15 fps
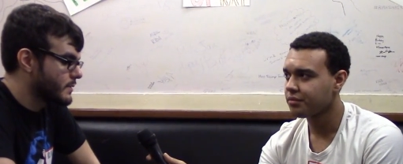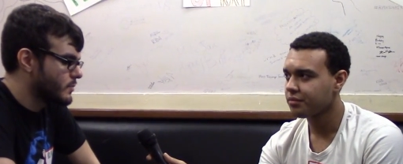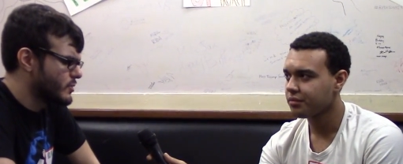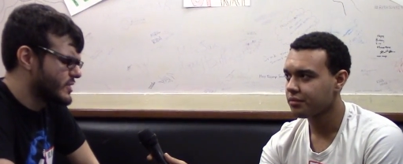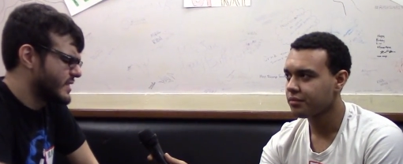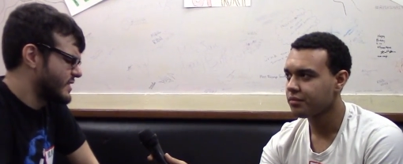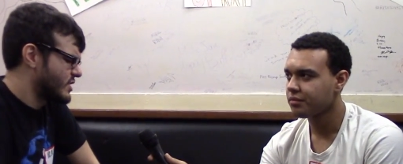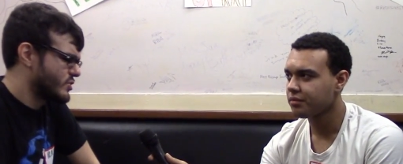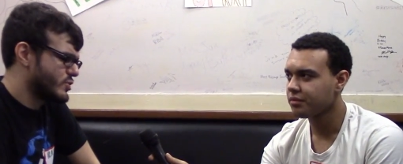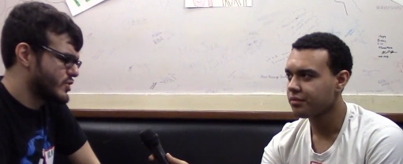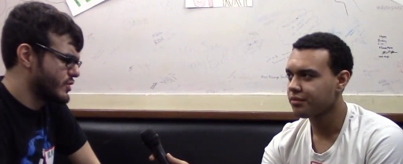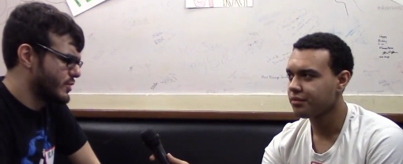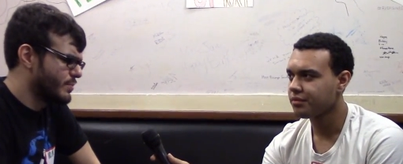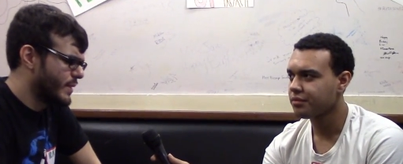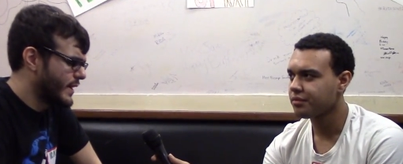Speaker 1: which I think you
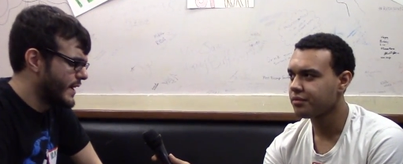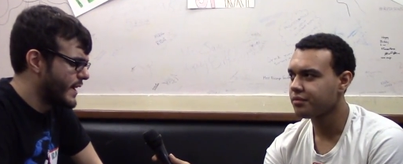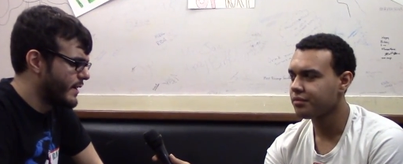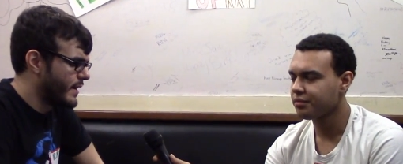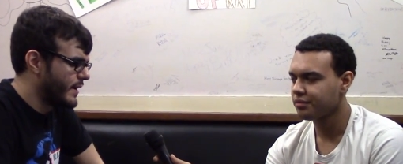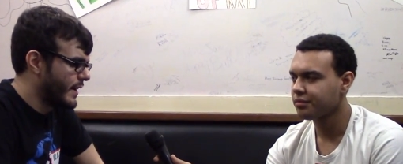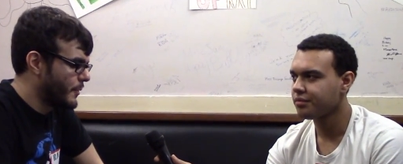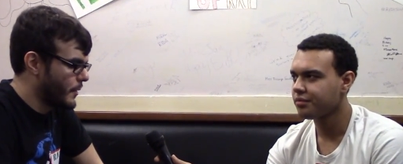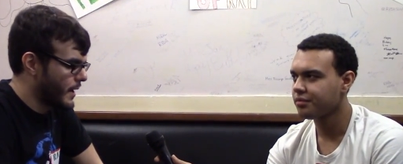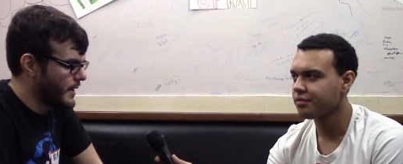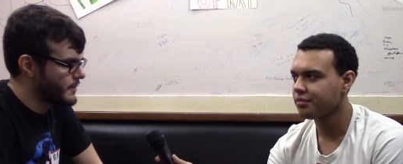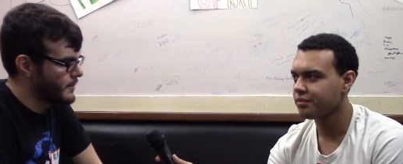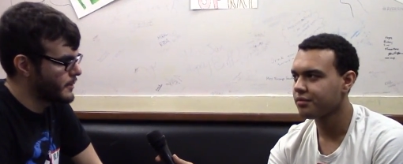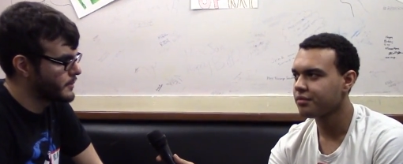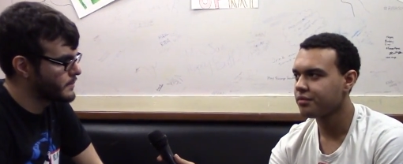should by now, uh,
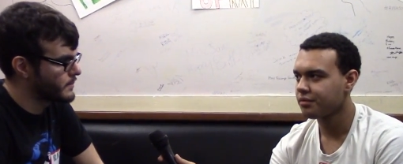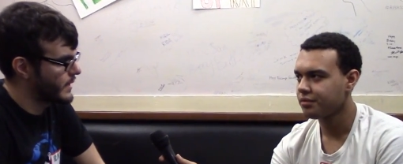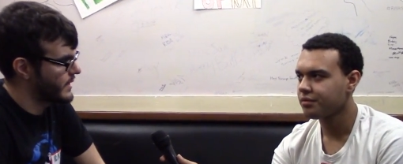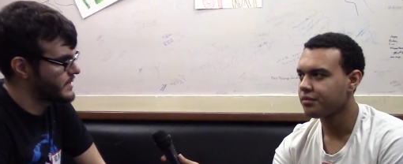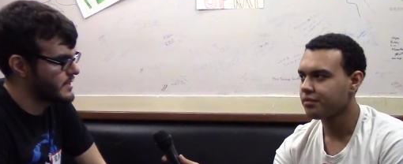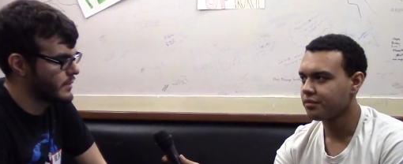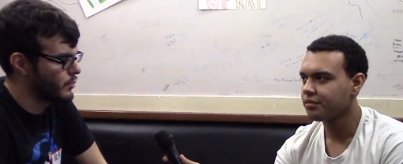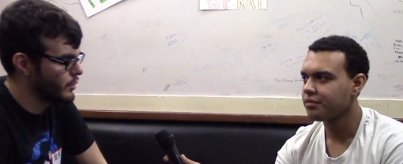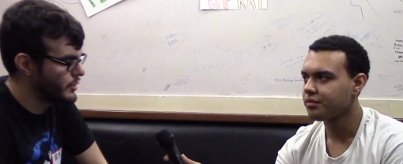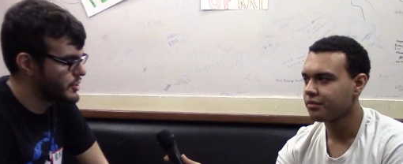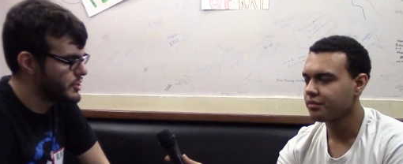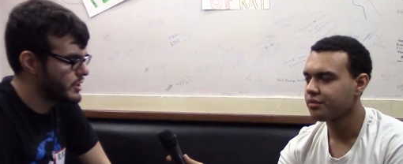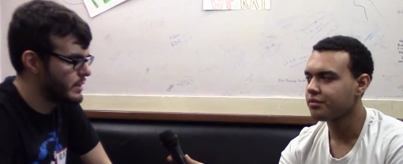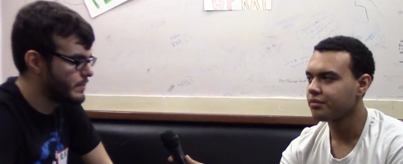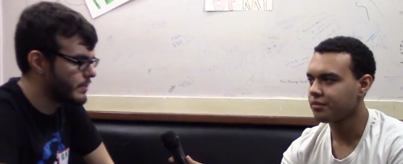Elgato, like I said, really
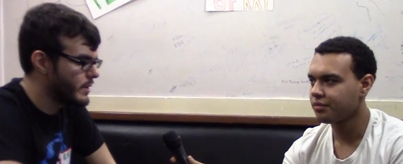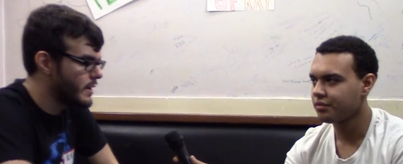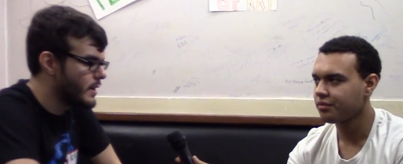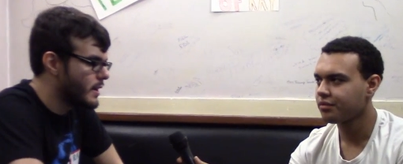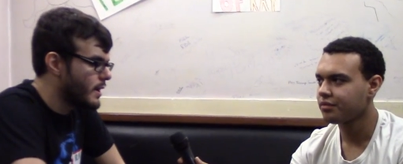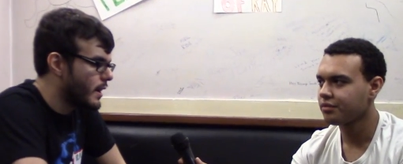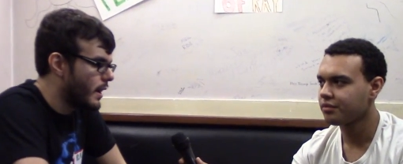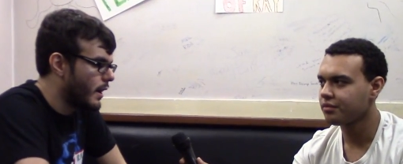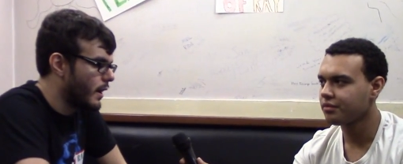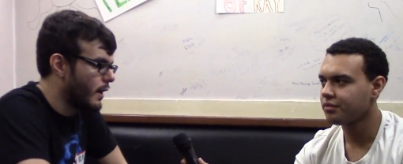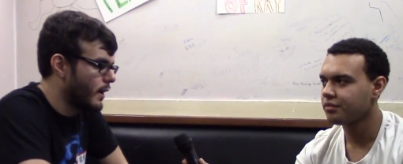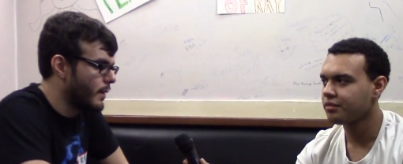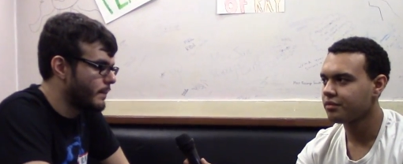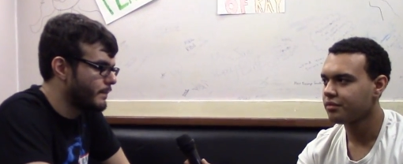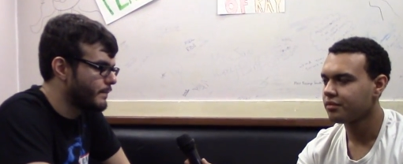cheap.
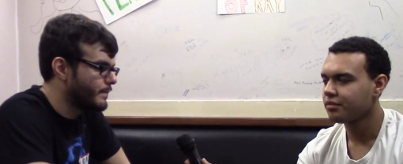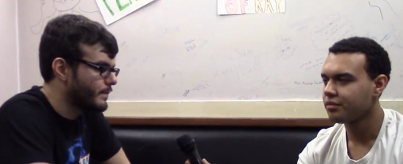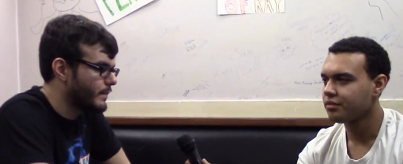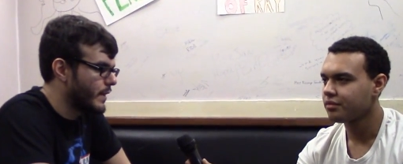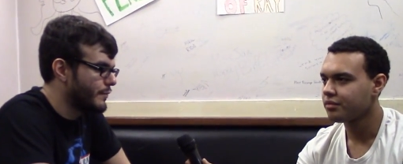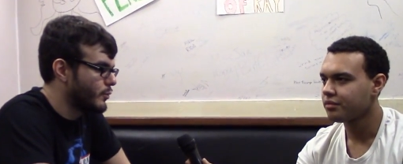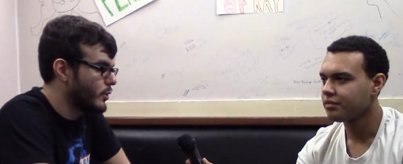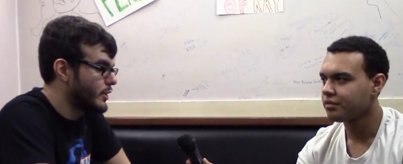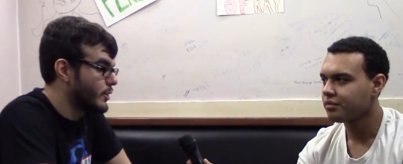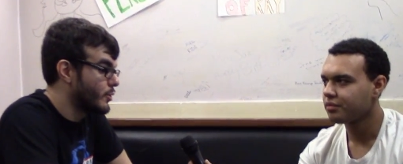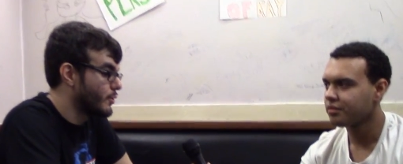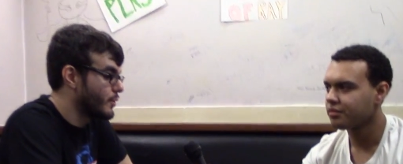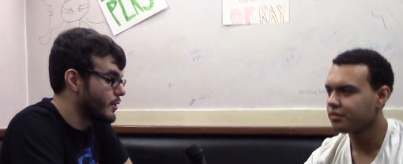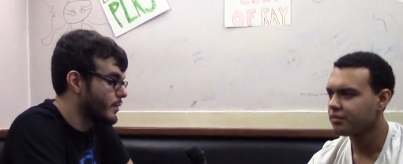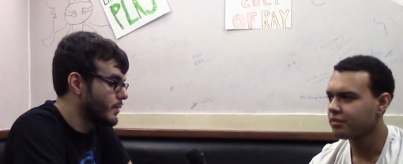Um, if you want to go
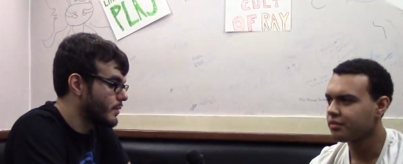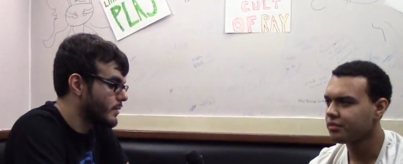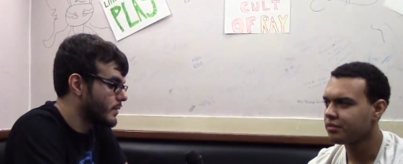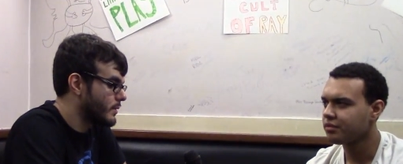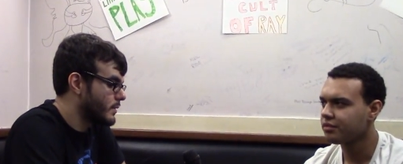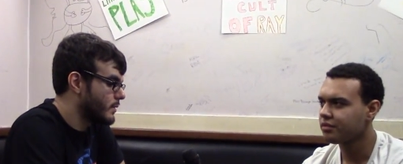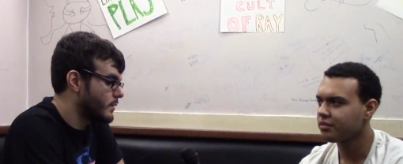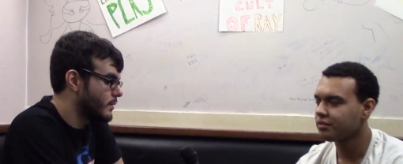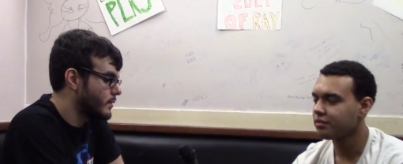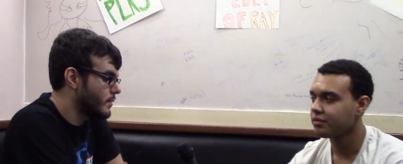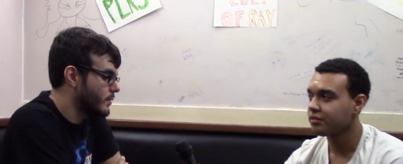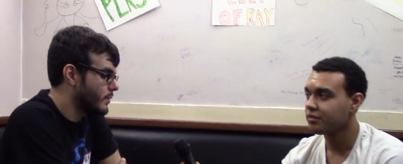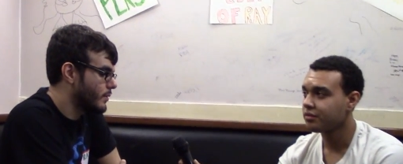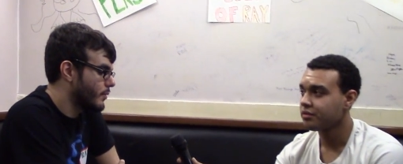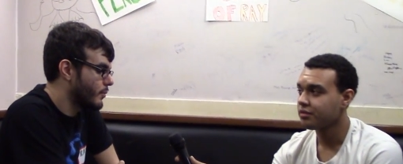the,
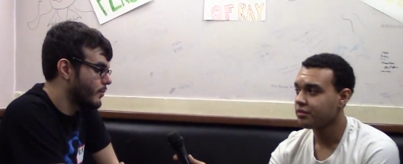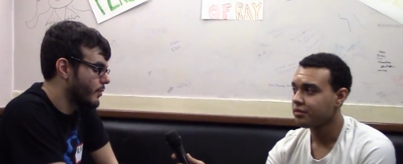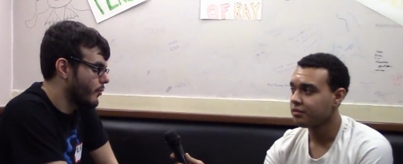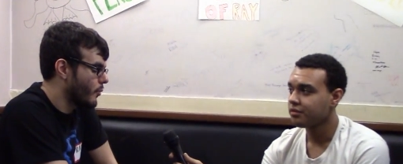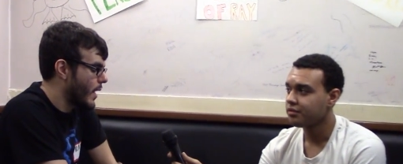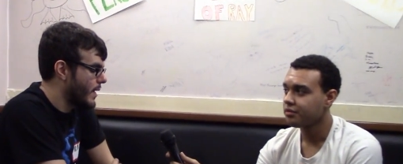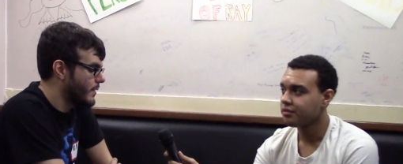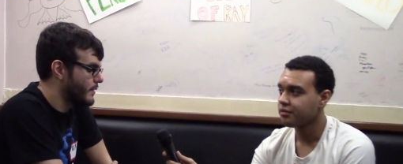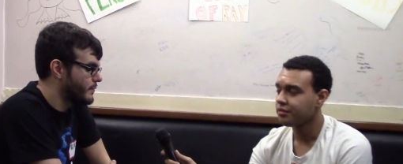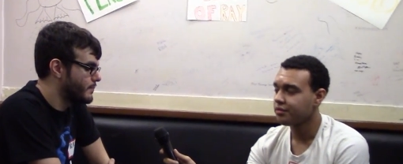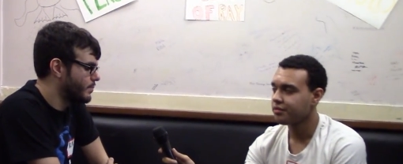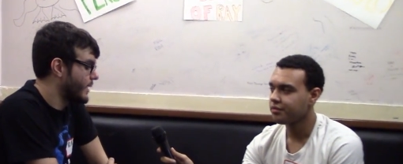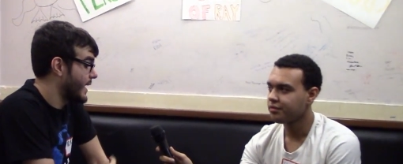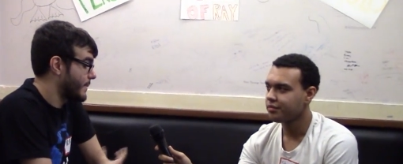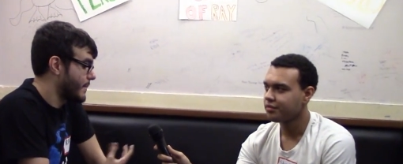the the route of
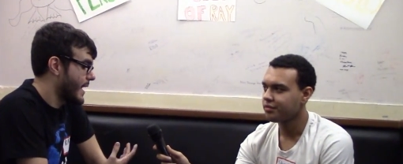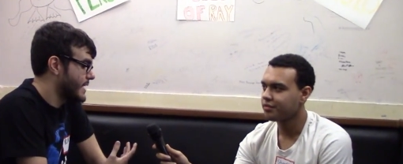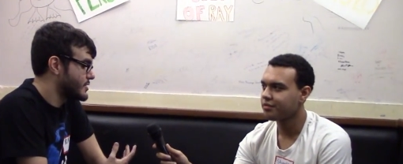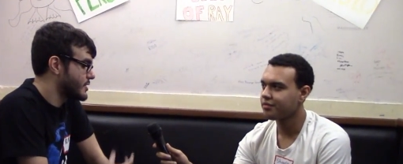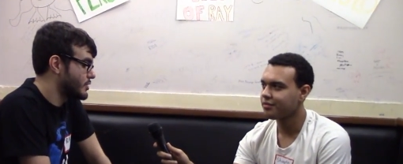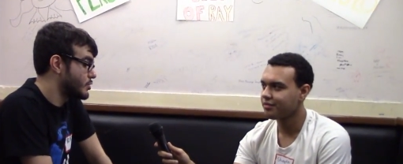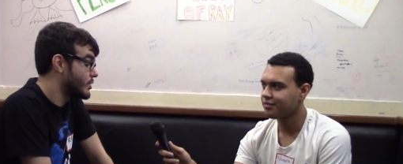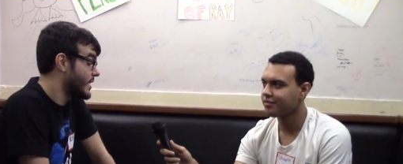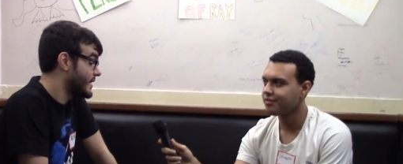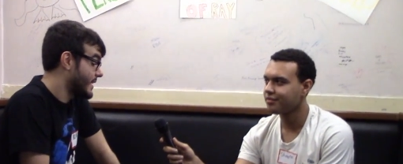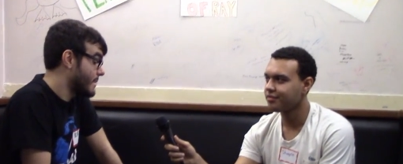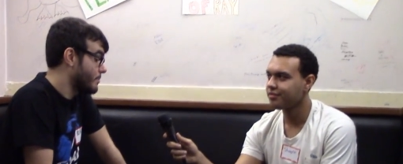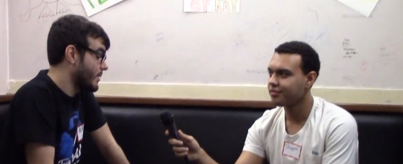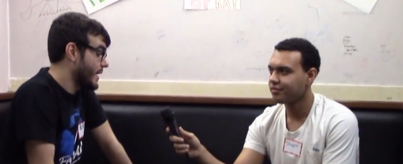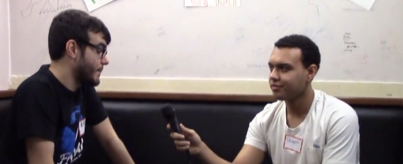Blackmagic, you can
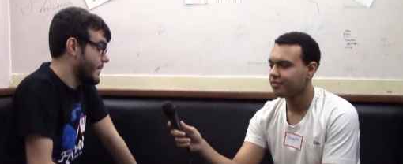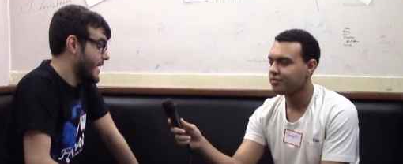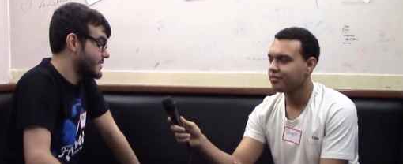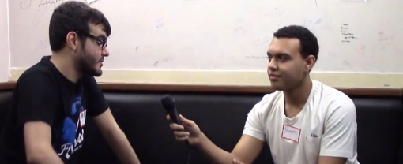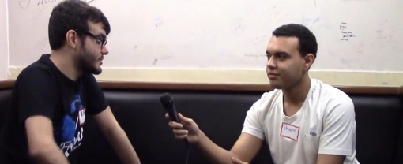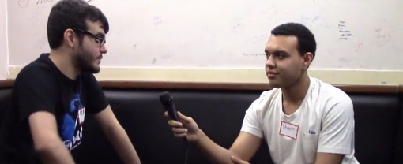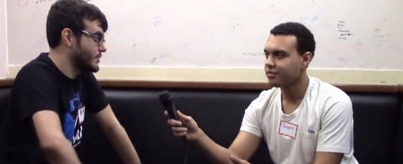get Blackmagics,